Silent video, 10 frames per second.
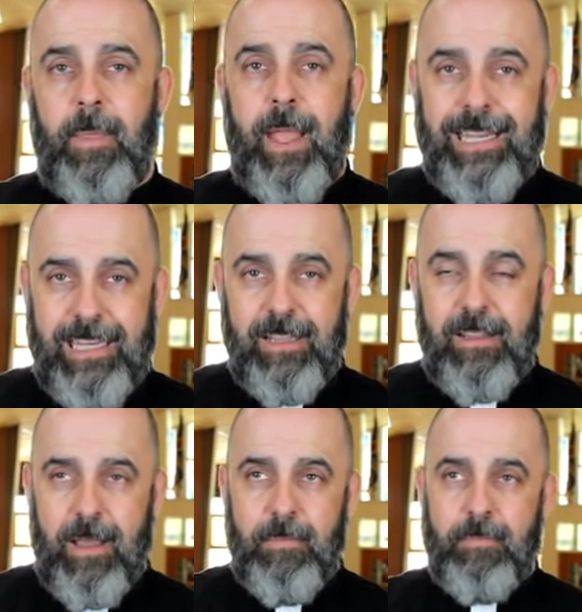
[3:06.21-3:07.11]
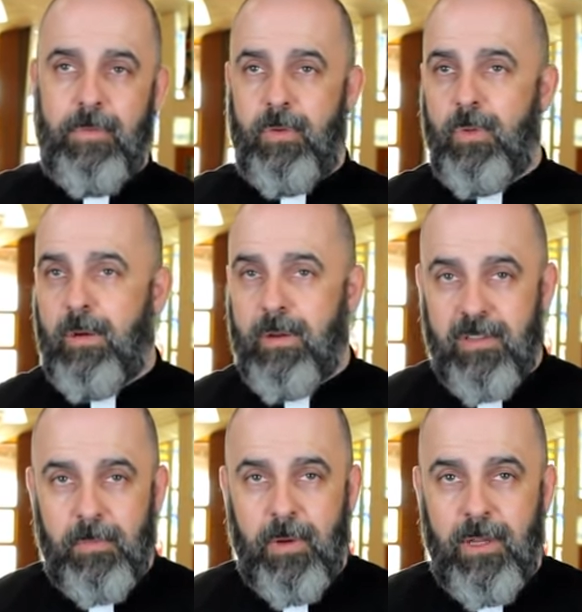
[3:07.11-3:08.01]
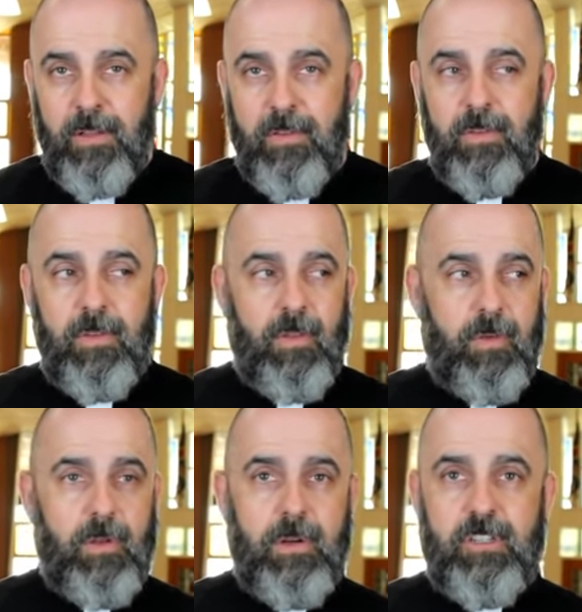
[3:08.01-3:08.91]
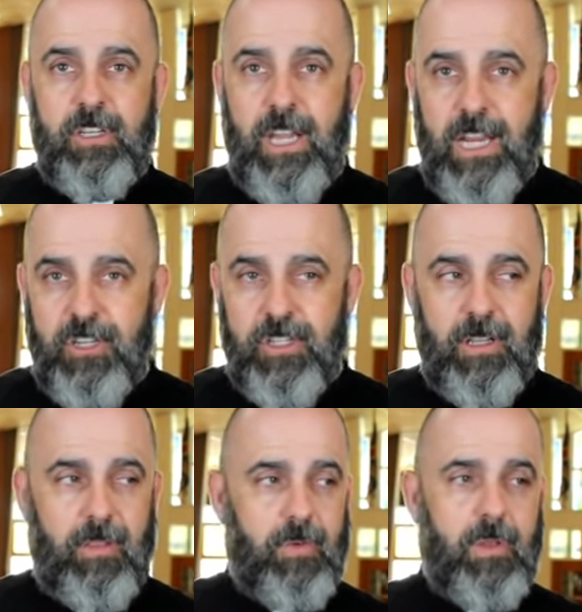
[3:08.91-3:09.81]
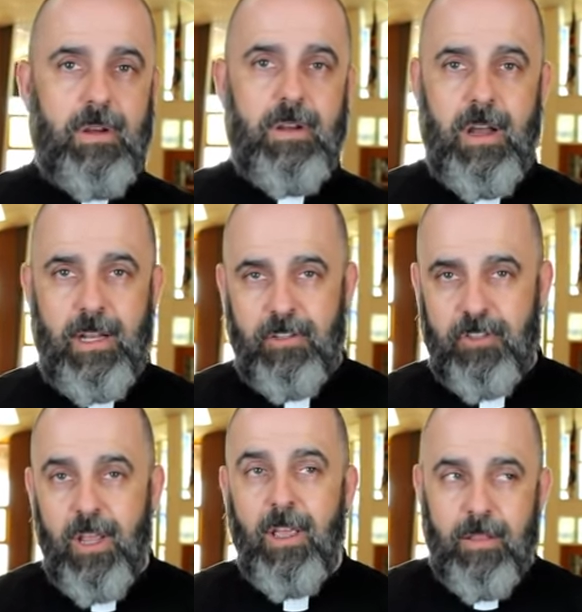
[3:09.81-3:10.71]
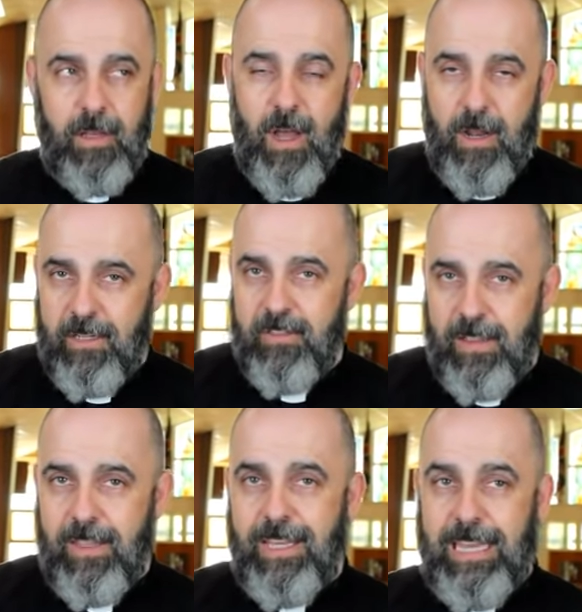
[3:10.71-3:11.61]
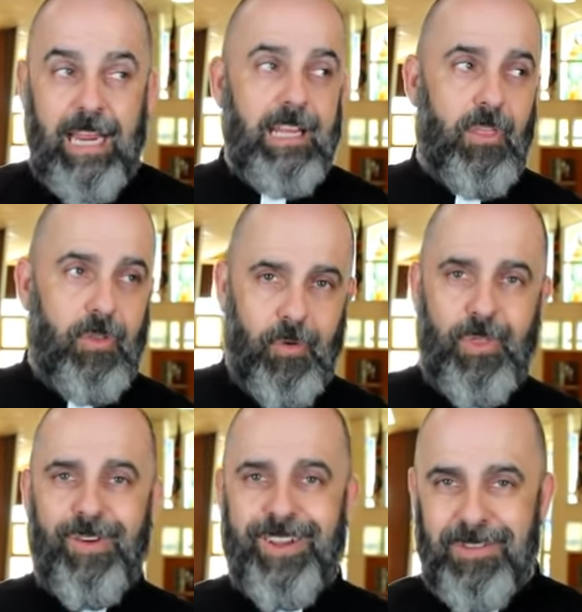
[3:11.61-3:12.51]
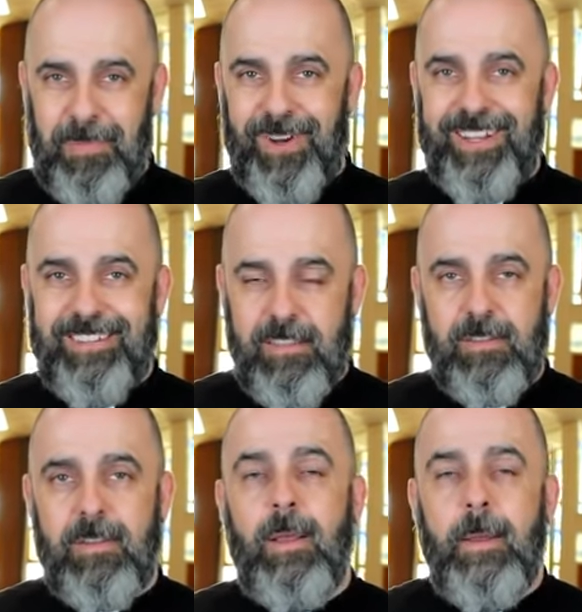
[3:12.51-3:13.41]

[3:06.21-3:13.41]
I need them through their experiences and through their education and through their knowledge, the knowledge that they gain through their experiences.